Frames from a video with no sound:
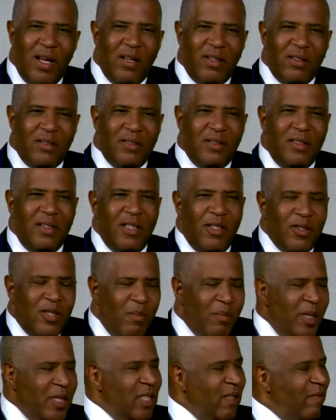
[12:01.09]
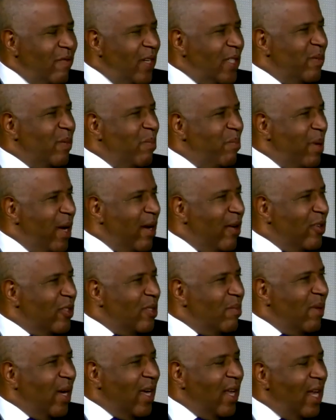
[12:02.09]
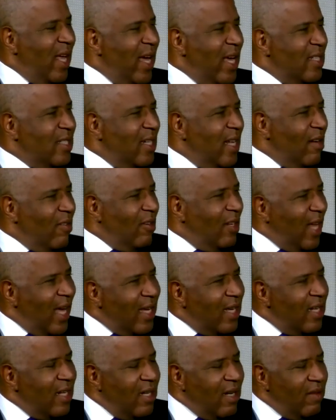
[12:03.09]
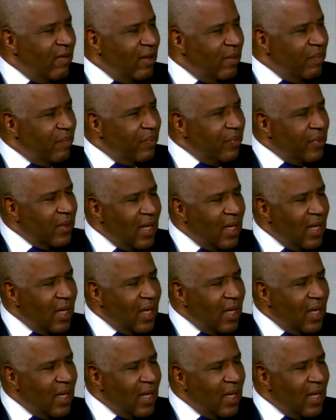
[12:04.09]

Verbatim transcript: Well, there's a bunch of investment bankers in my class, and I don't like any of them.